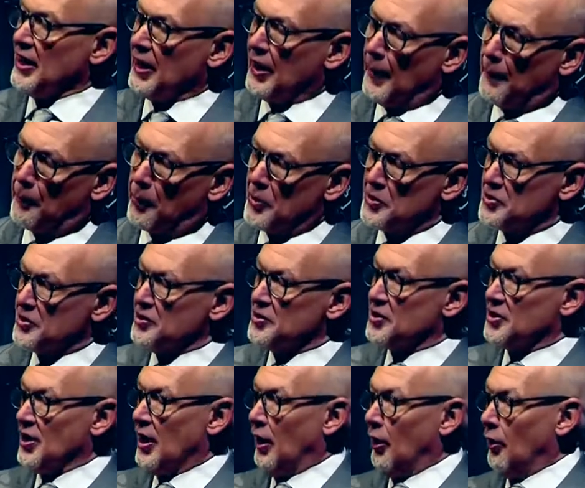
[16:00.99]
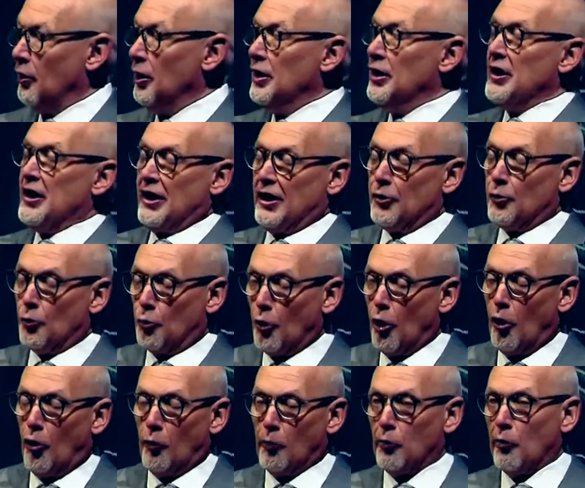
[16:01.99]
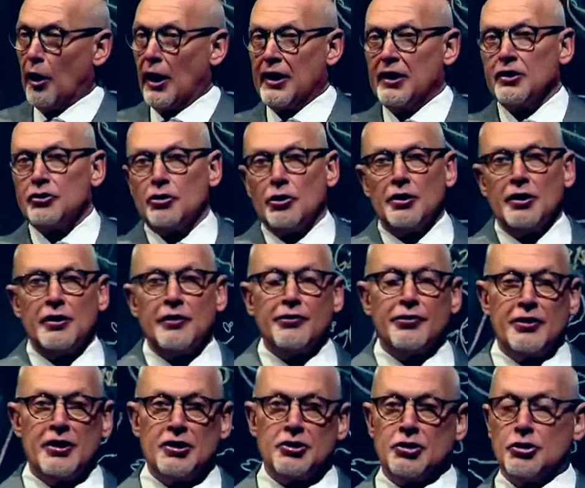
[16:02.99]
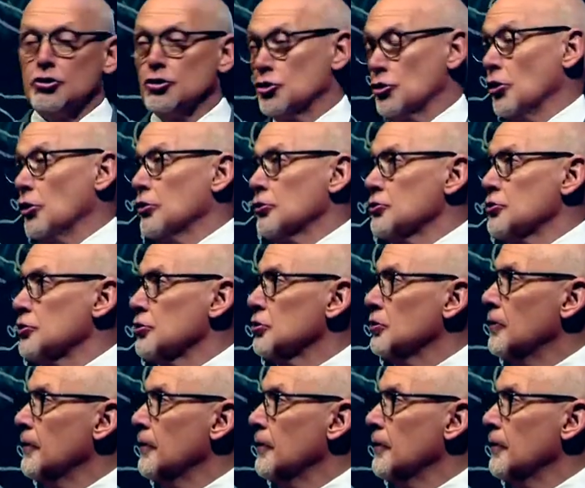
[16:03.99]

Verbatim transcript: in a prison cell in Rome writing to the Ephesian church